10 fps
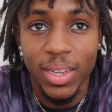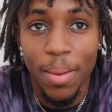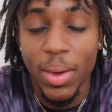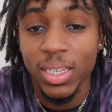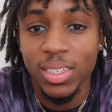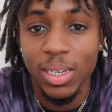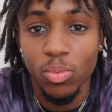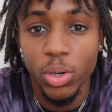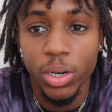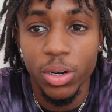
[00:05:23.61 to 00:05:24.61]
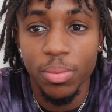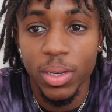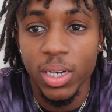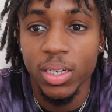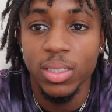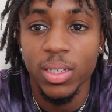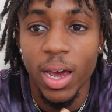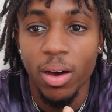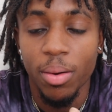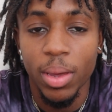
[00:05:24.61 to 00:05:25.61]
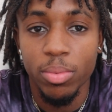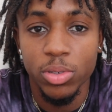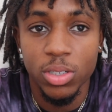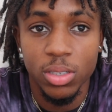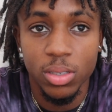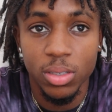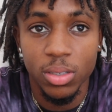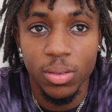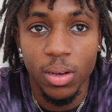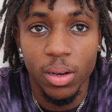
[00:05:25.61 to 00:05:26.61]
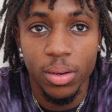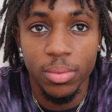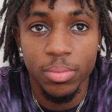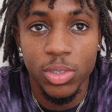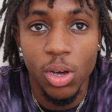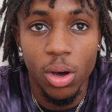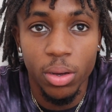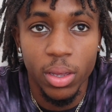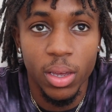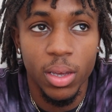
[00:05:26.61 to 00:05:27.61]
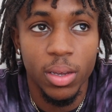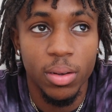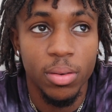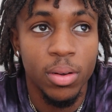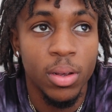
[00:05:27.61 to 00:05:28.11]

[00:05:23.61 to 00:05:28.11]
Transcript: That may seem weird because how I'm able to talk and